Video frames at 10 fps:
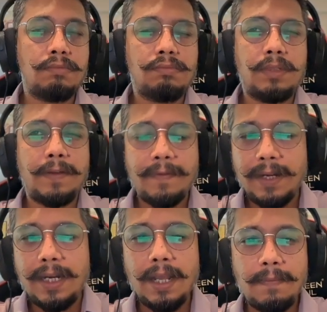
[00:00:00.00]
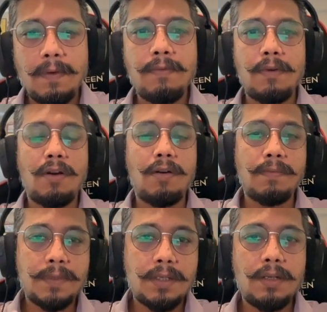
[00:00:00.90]
different type of
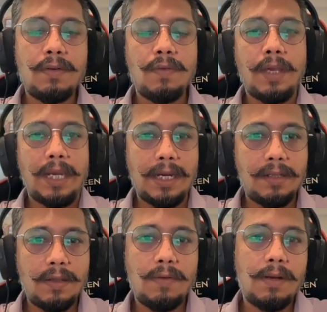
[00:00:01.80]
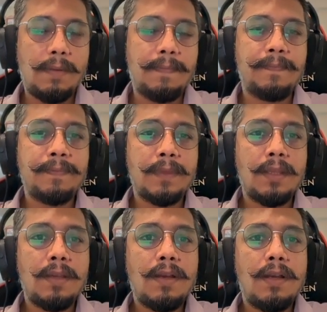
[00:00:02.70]
option to create the roll-up.
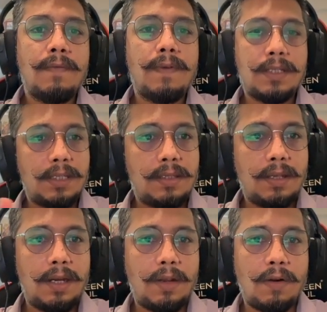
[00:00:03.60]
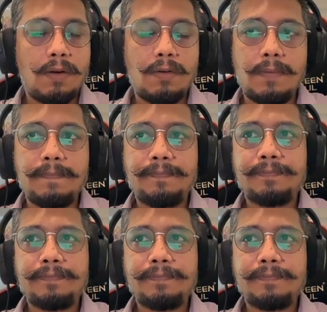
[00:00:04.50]
First is the record roll-up.